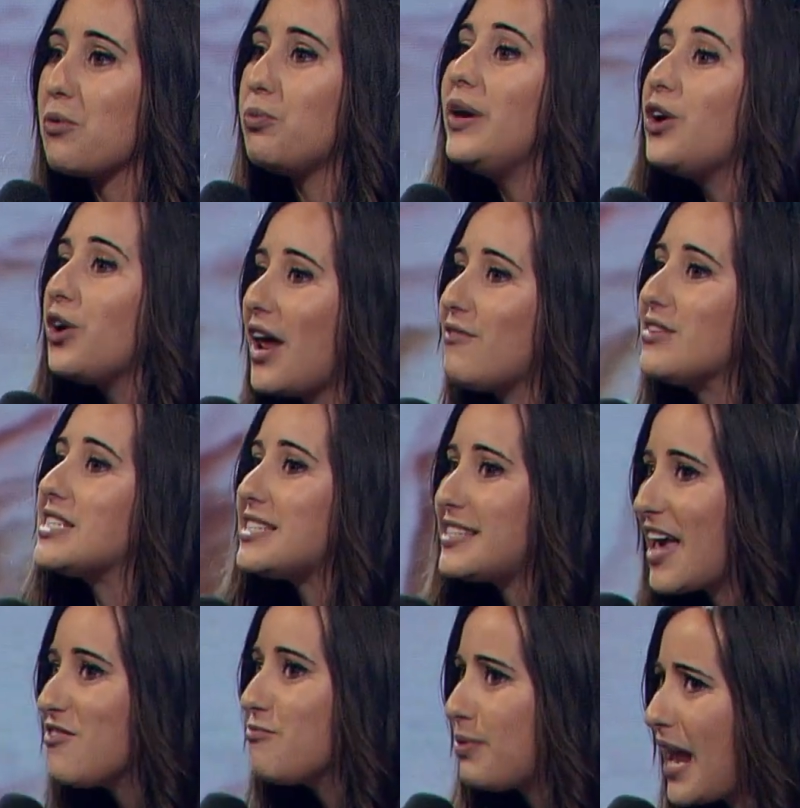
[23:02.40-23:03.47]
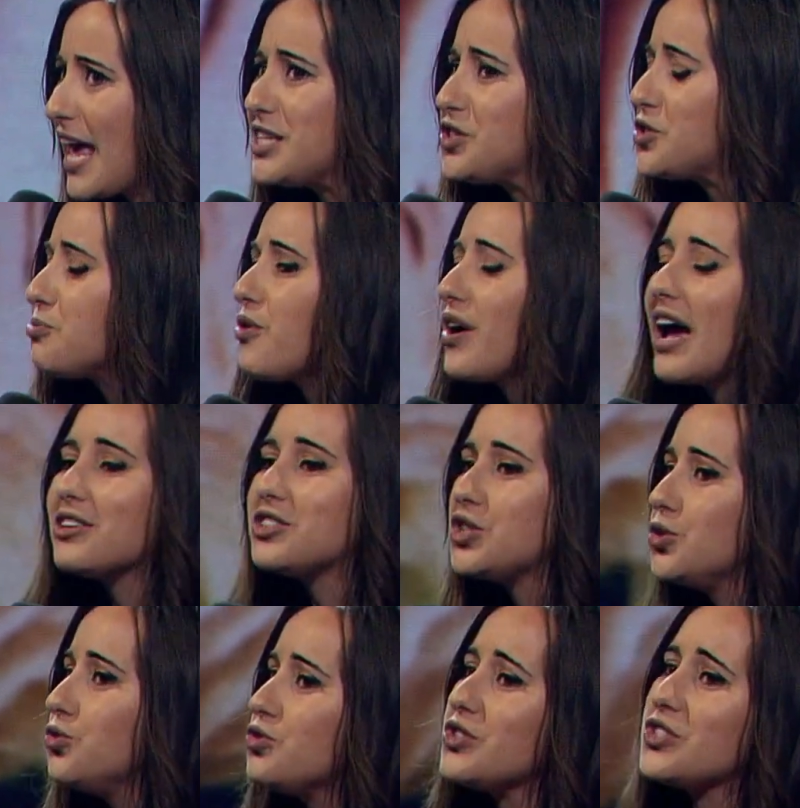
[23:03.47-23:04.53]
so that we could have a safe place to bring our
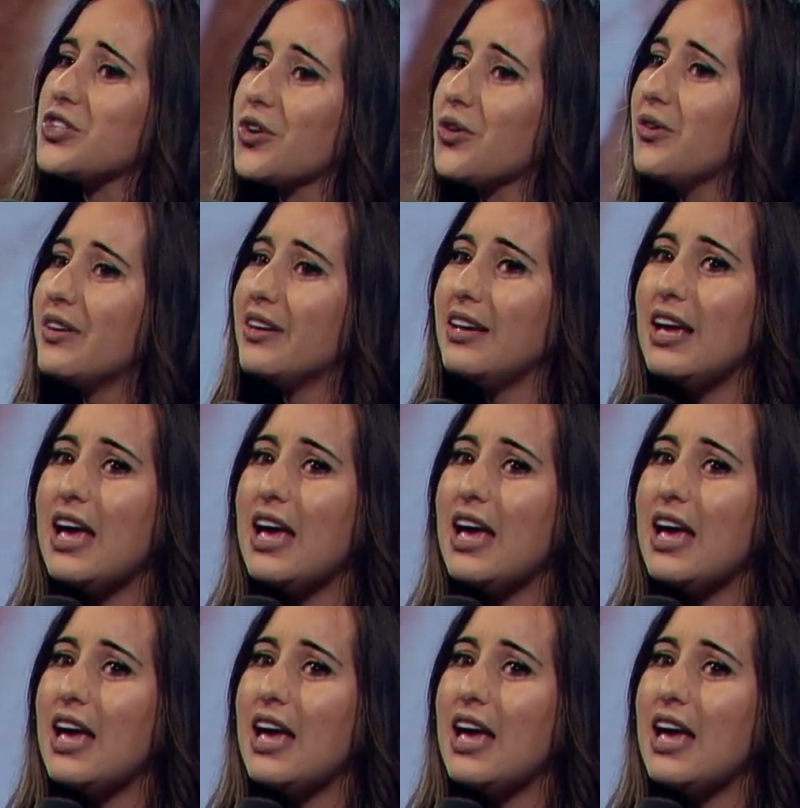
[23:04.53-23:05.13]
children to.